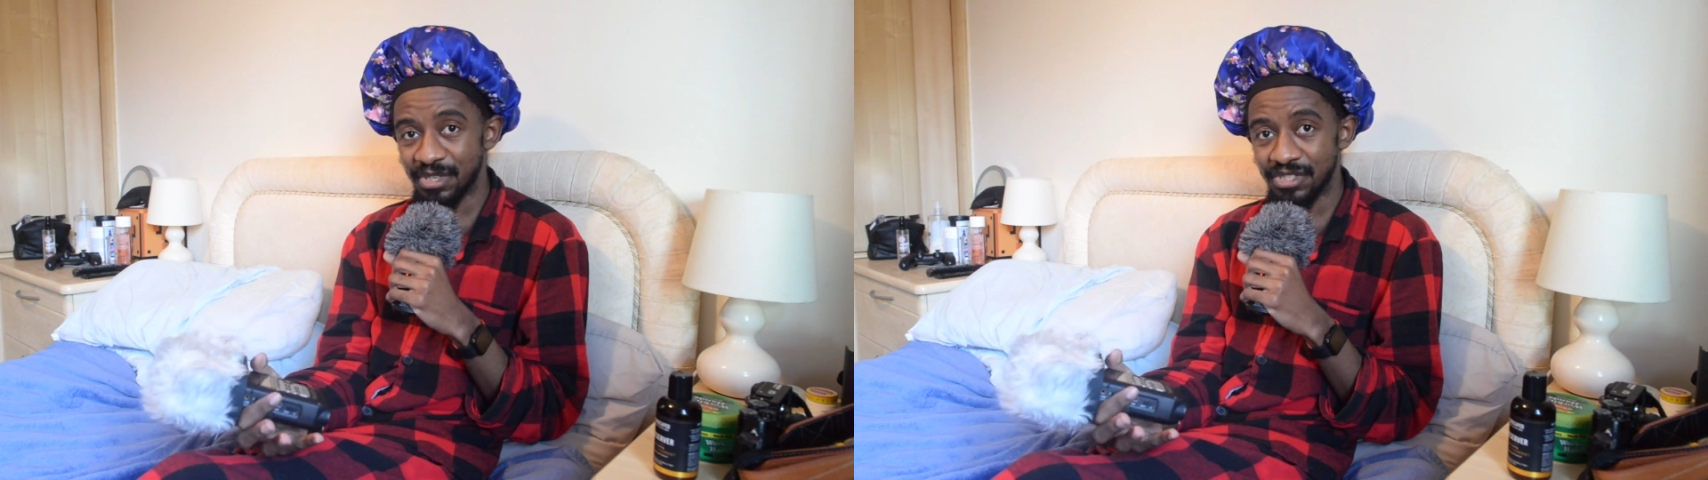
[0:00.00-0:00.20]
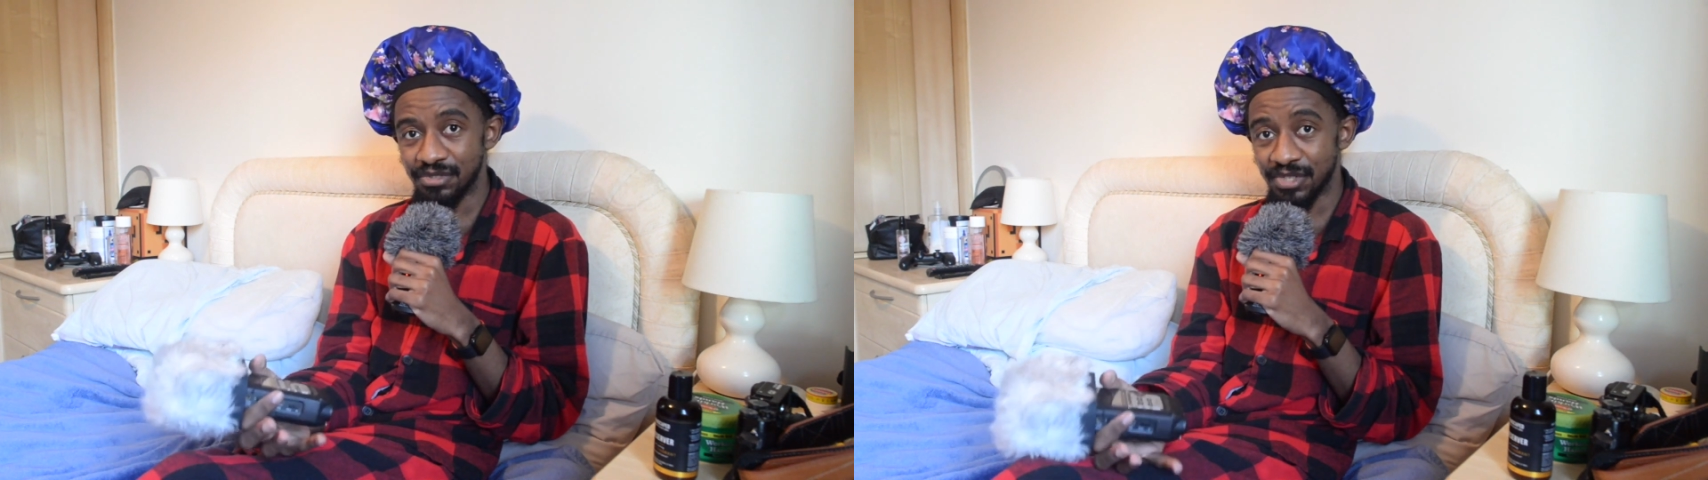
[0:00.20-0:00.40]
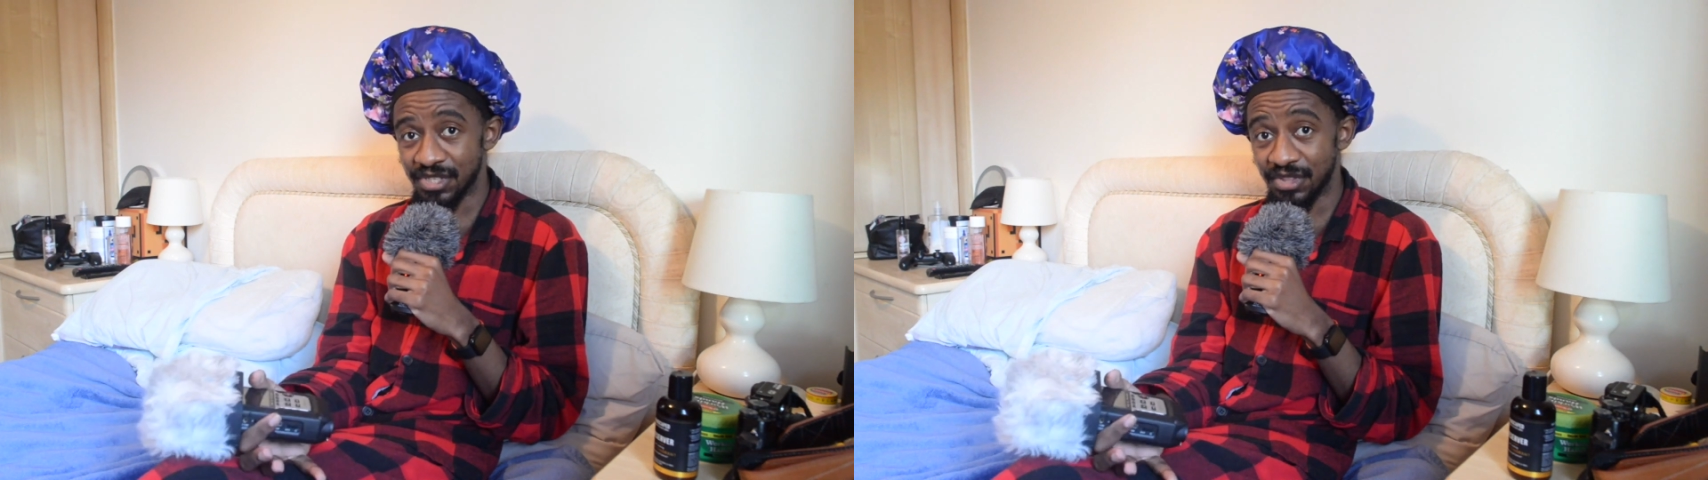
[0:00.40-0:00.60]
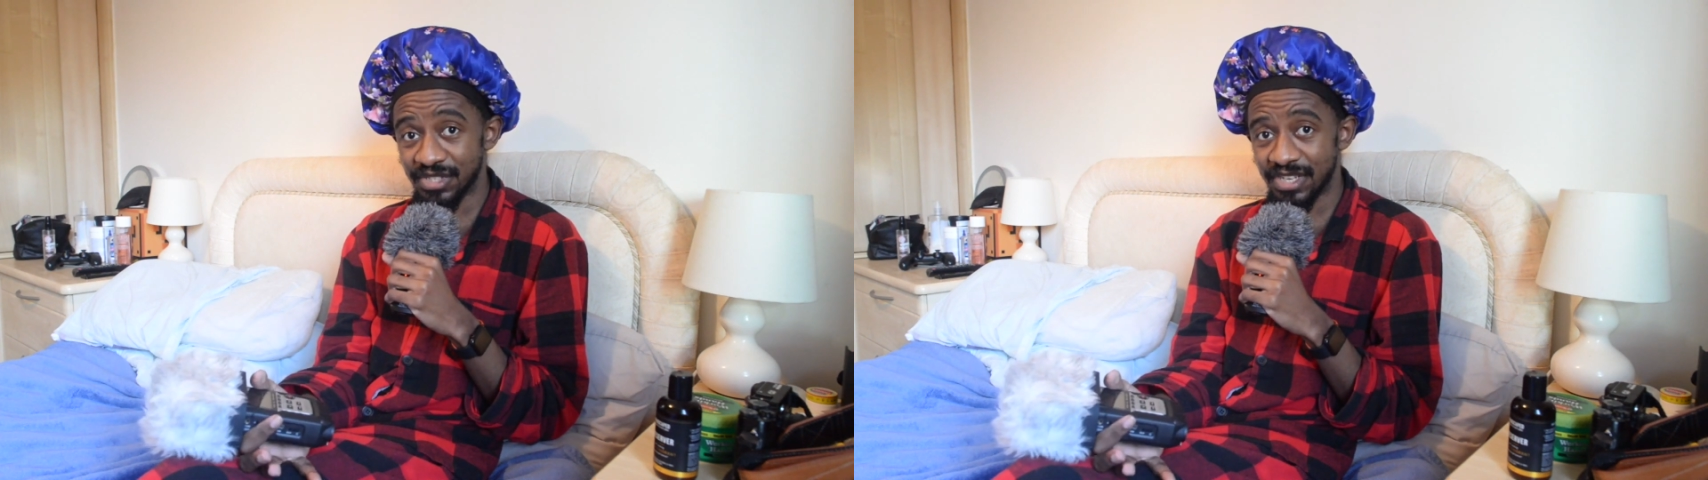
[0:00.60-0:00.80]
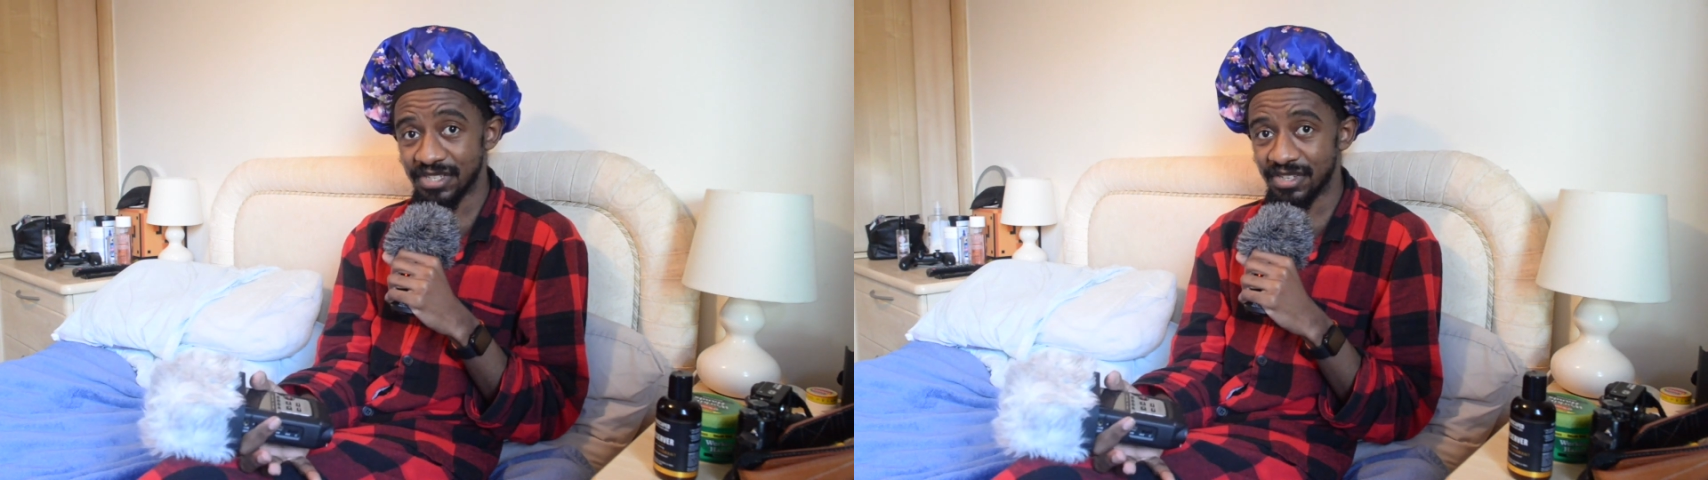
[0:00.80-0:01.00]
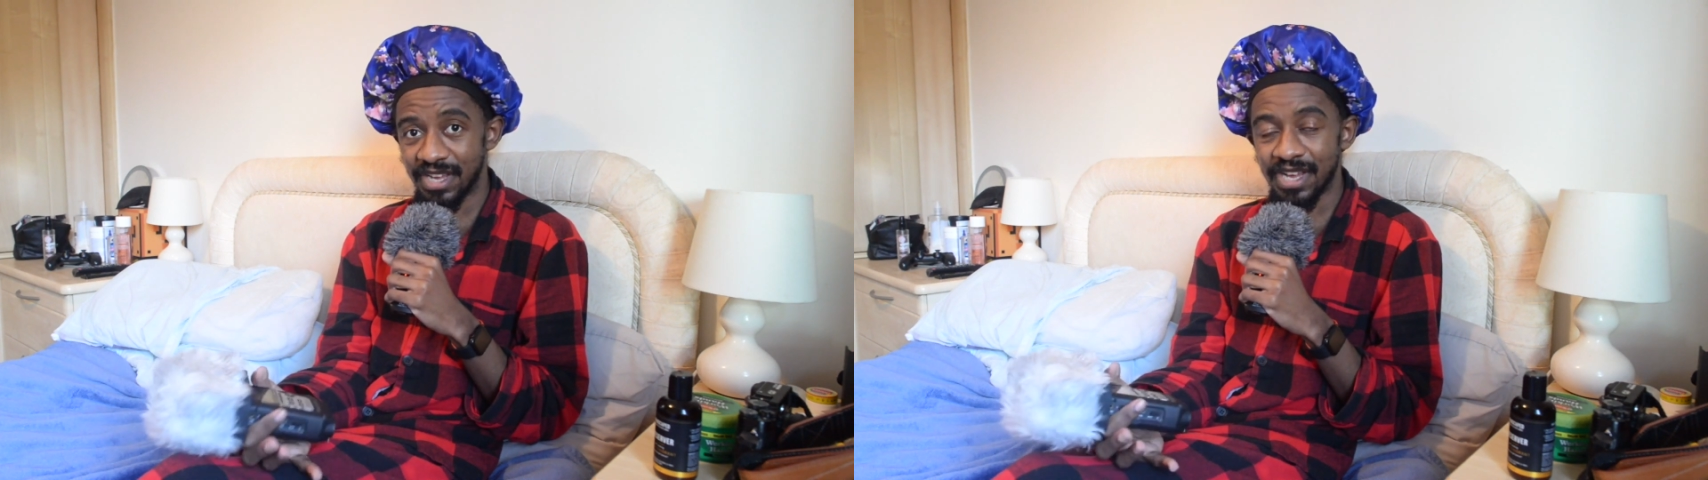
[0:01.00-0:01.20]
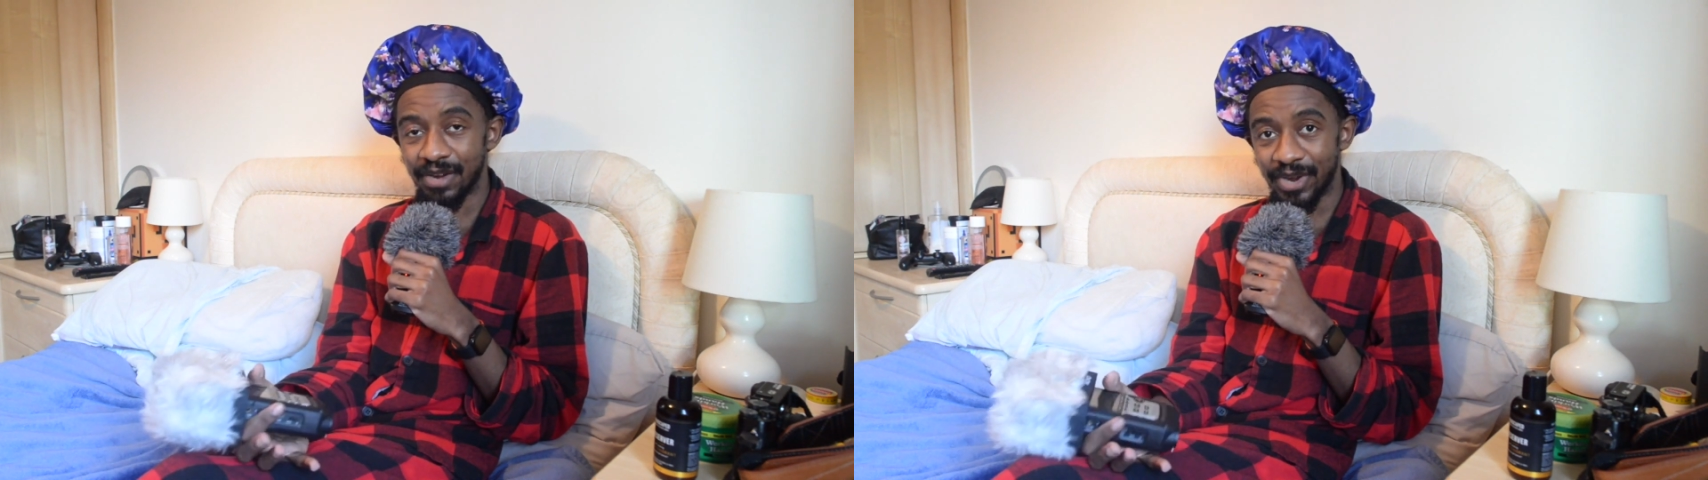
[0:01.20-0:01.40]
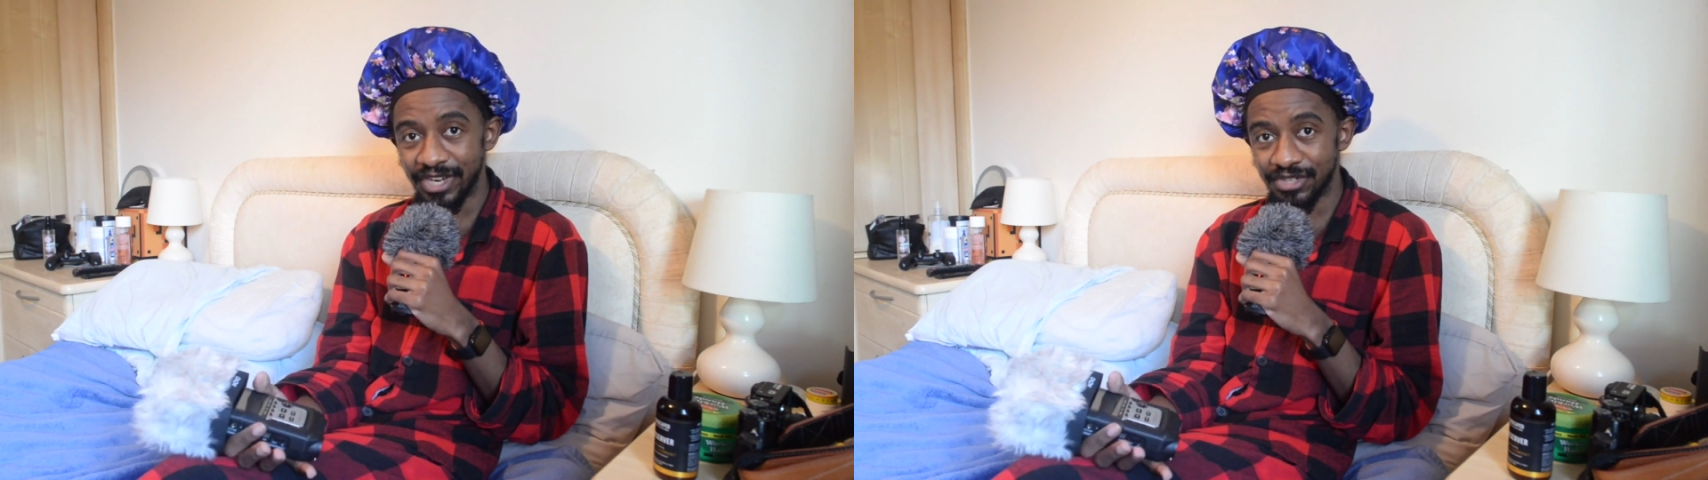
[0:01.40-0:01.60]
into a synthesizer like
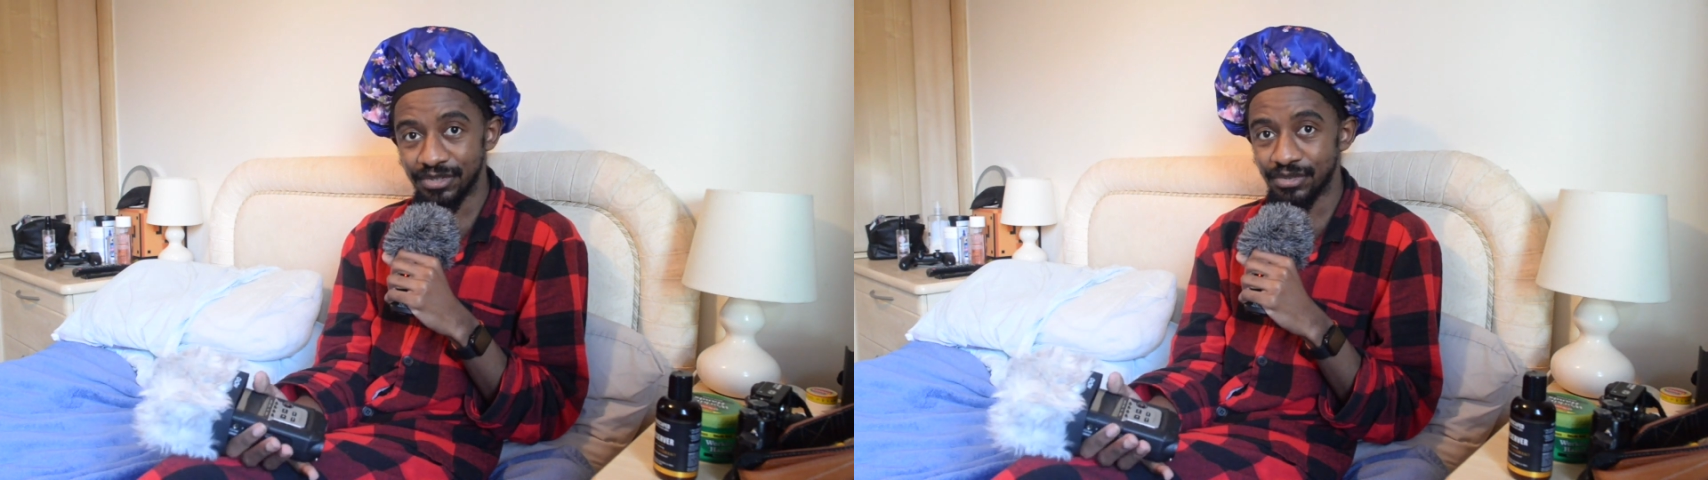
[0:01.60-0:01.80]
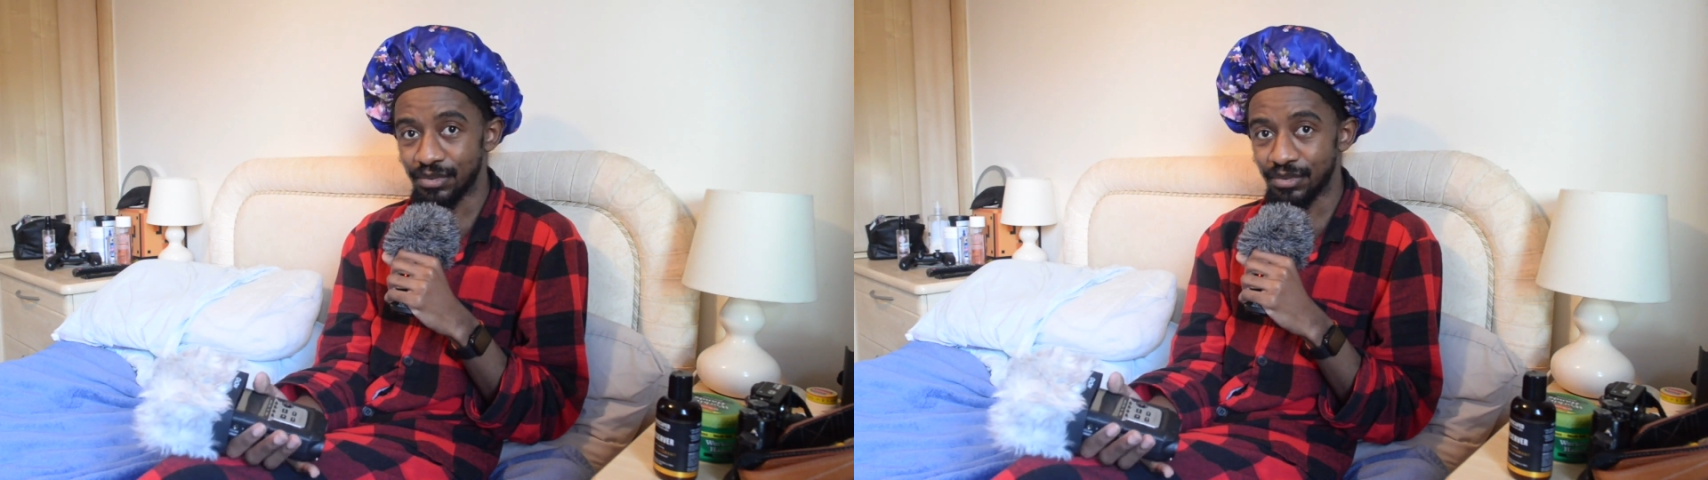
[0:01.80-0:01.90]
how I do,